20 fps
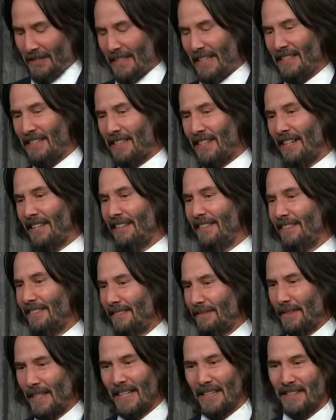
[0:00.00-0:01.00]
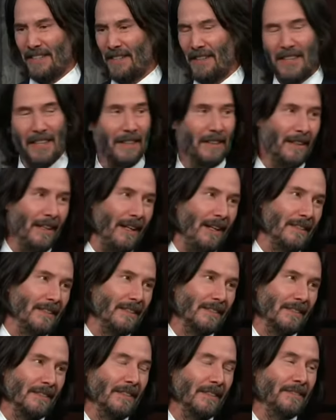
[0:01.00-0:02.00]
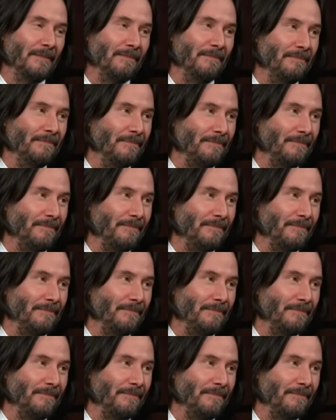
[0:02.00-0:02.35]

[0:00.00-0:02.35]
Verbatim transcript: That's kind of yeah. It's a thin line, isn't it?